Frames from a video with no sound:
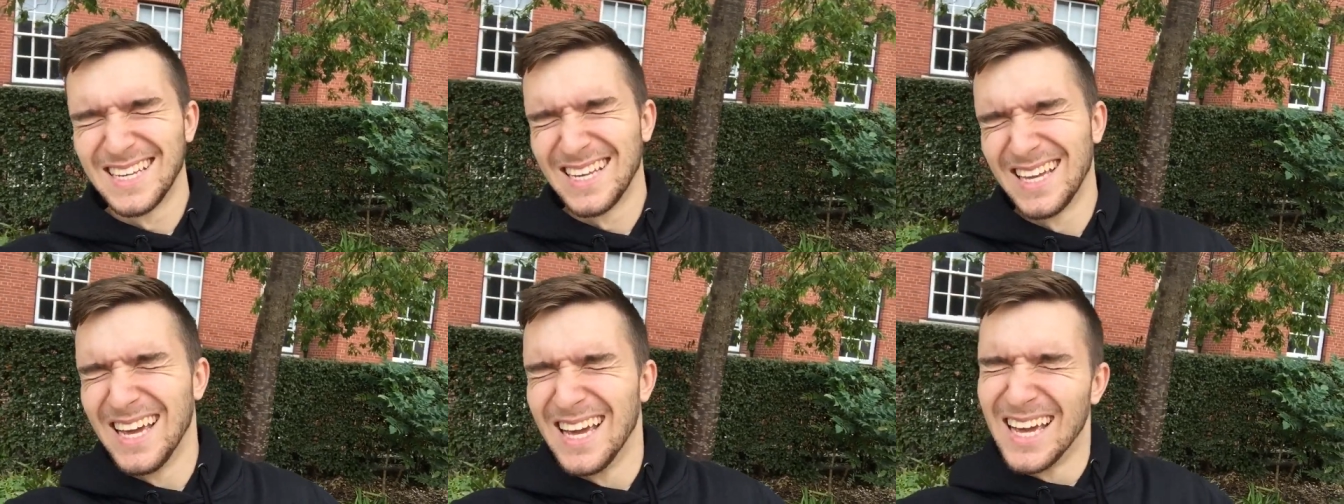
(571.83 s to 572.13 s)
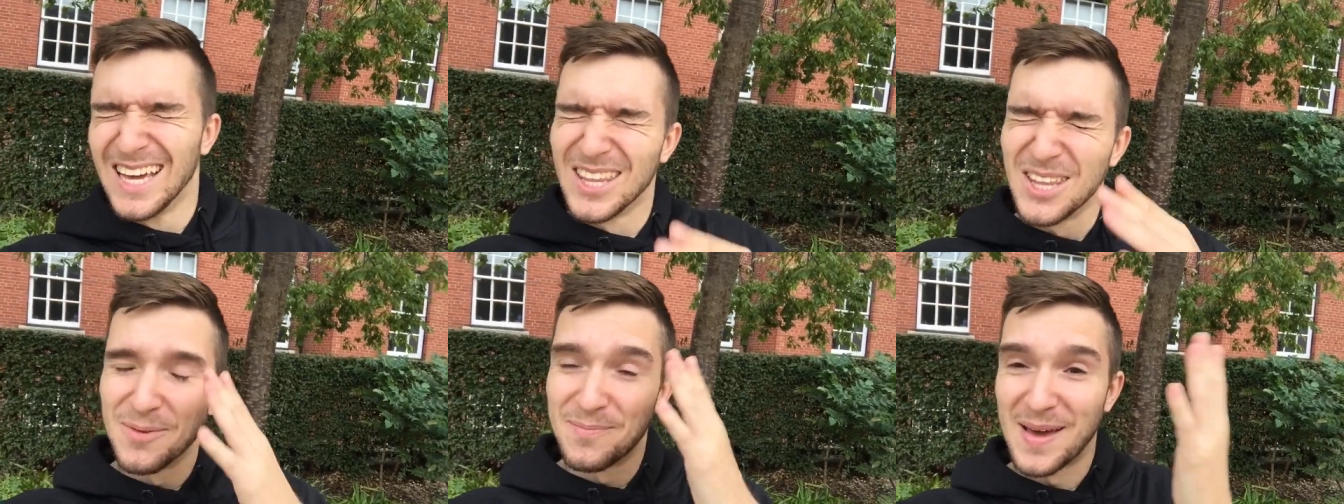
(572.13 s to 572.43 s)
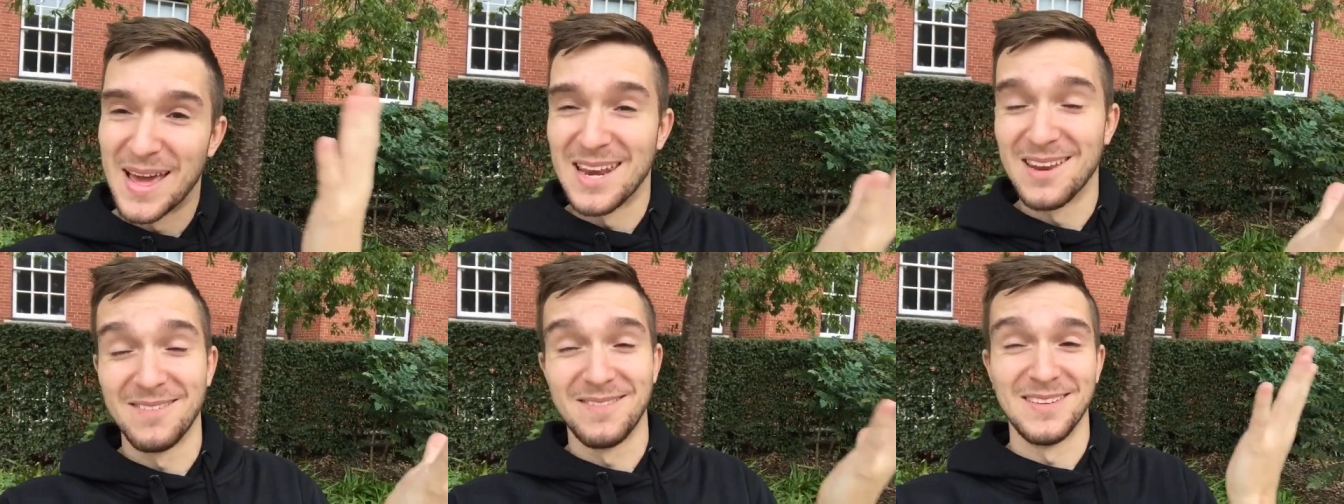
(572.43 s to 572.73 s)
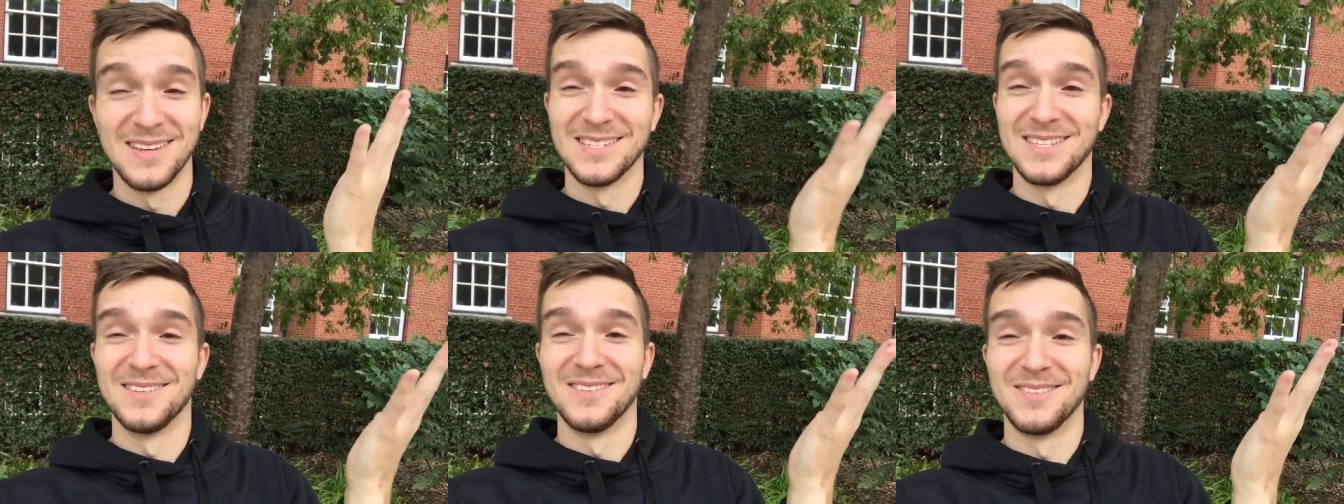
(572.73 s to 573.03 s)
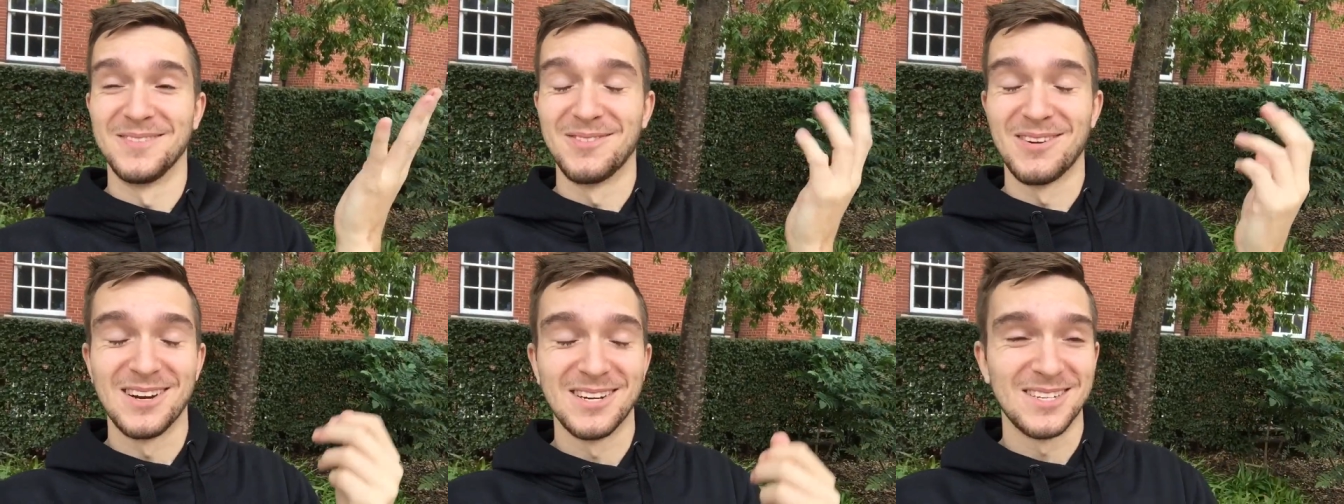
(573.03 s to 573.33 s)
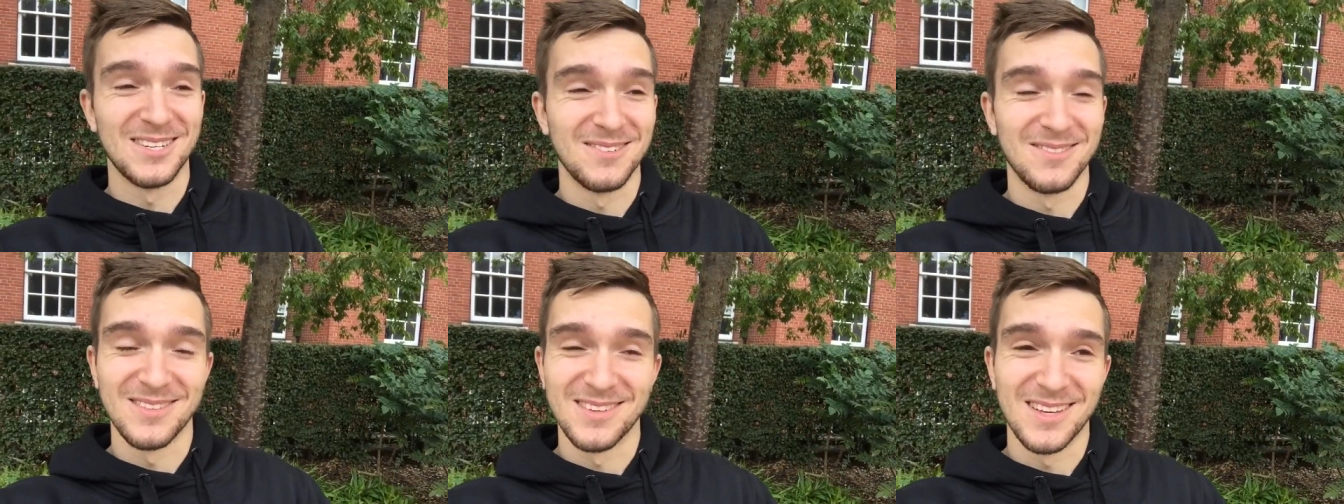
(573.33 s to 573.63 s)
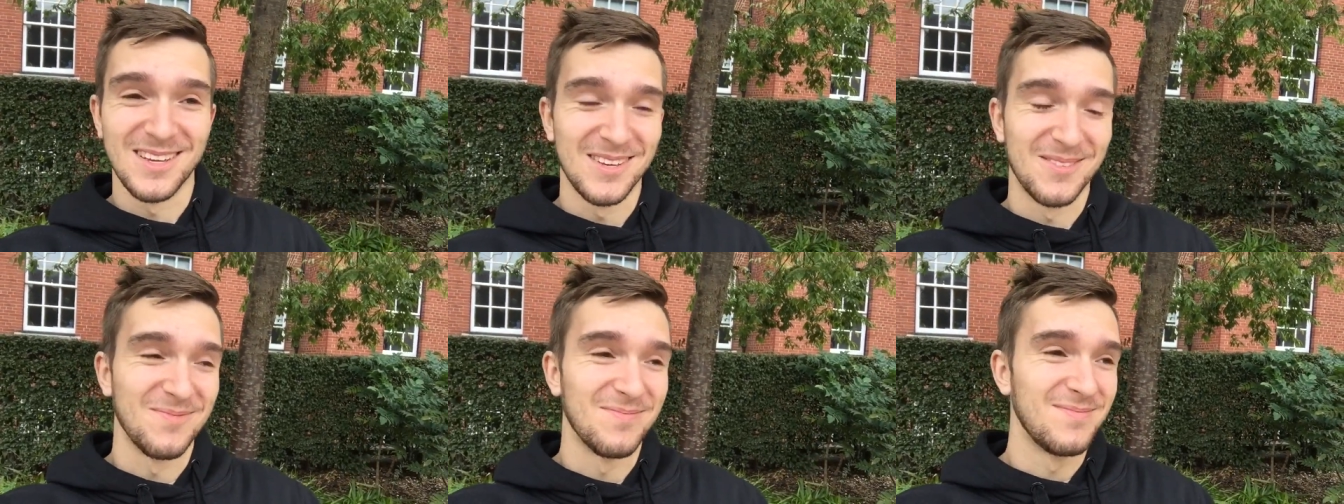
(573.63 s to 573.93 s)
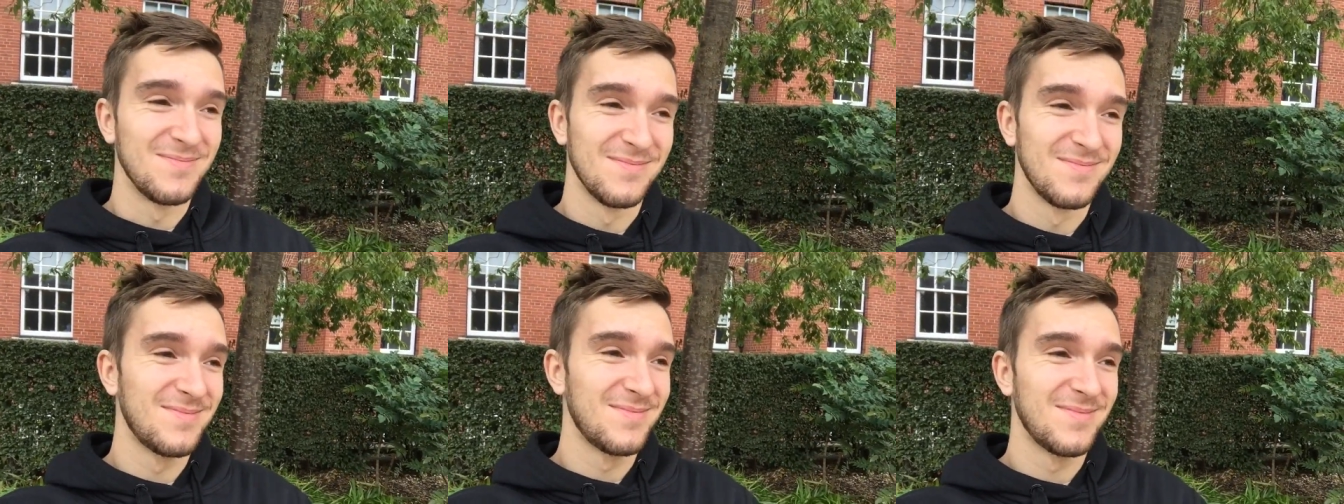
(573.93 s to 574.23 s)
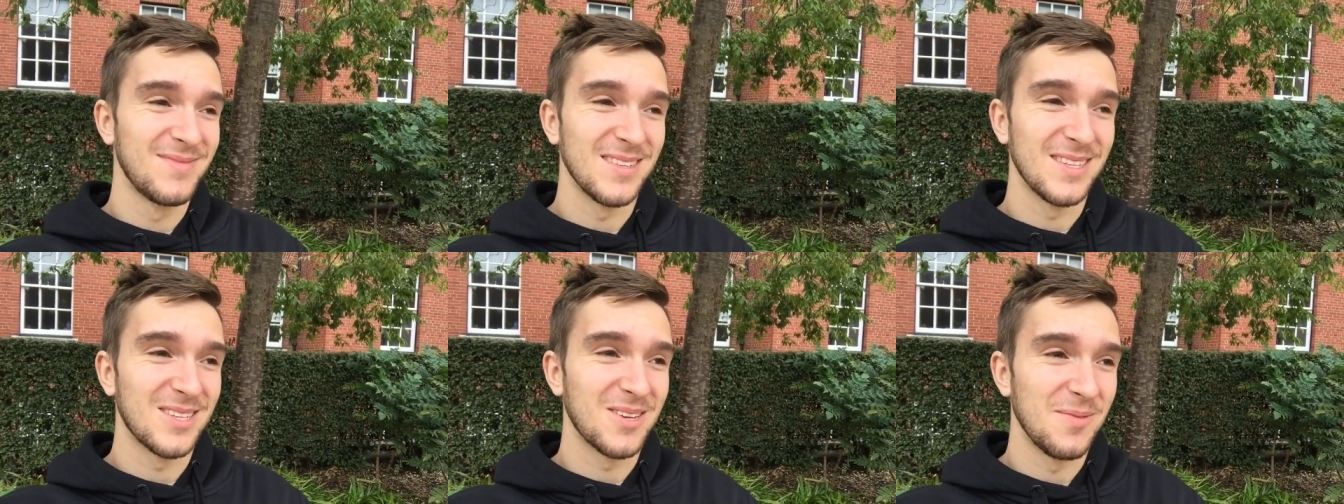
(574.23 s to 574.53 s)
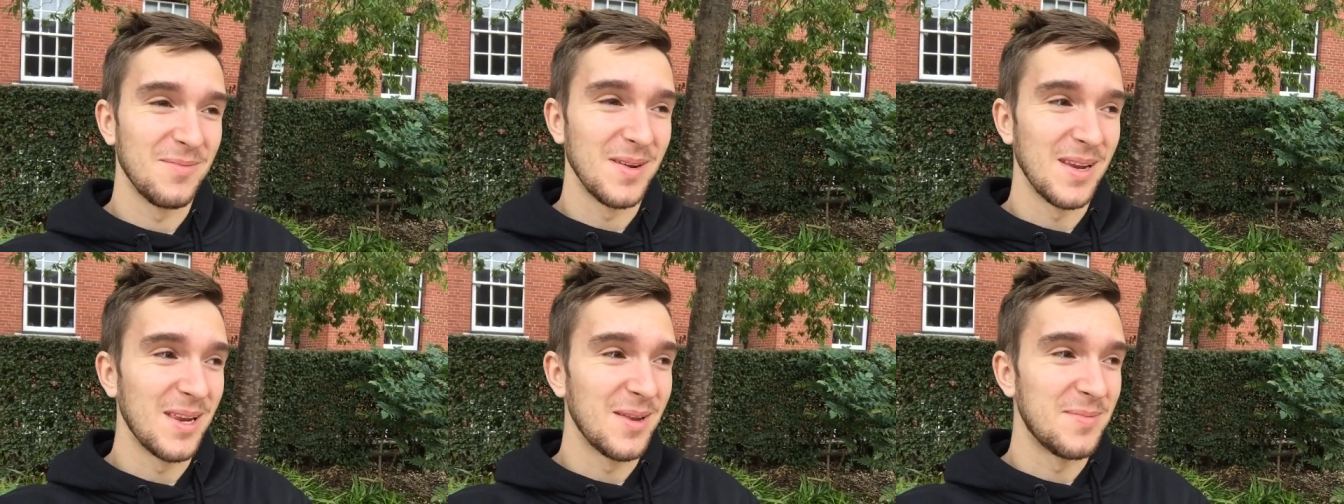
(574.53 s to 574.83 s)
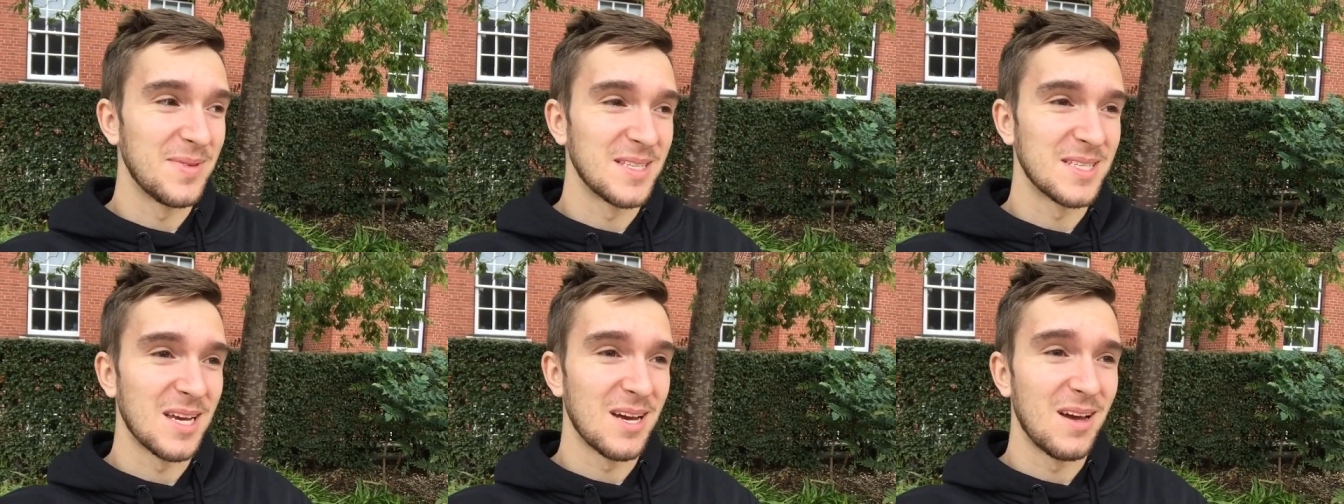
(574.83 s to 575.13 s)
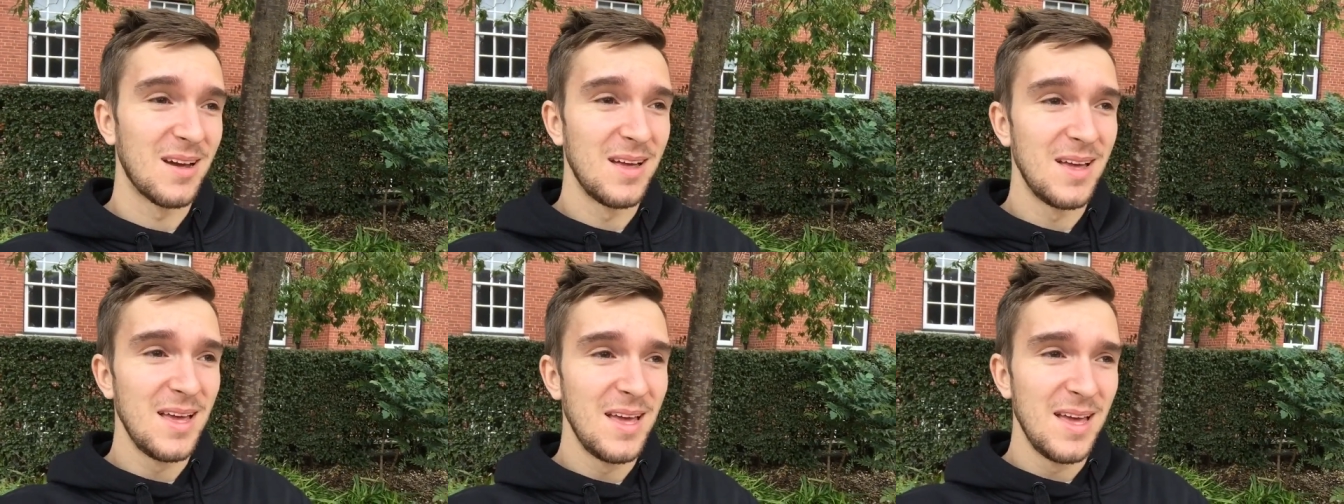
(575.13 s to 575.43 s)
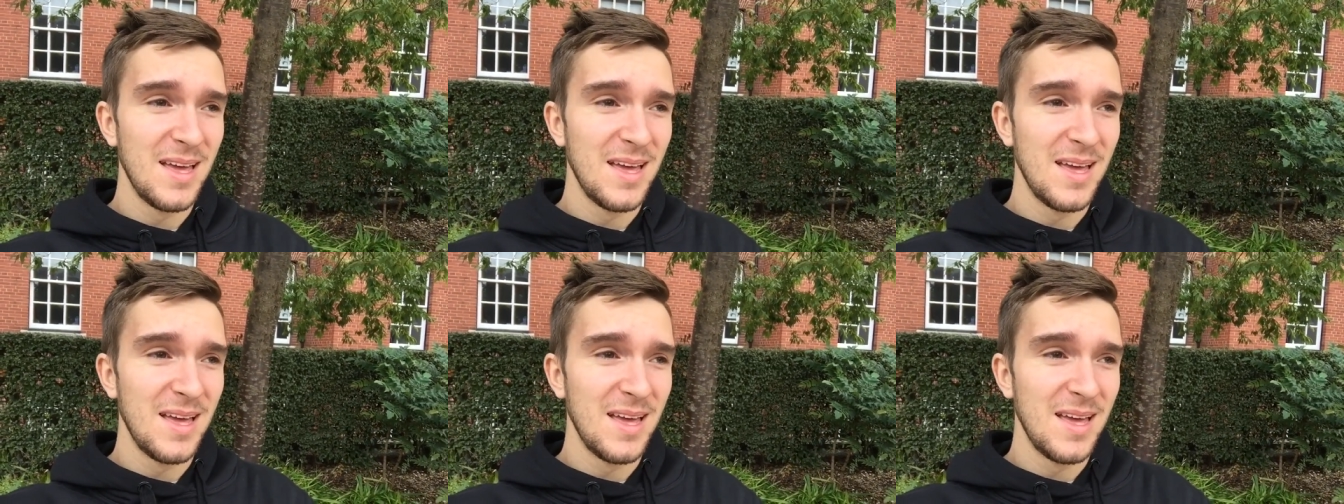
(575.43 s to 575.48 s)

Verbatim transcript: The benefits of depression. Um, It's completely bizarre.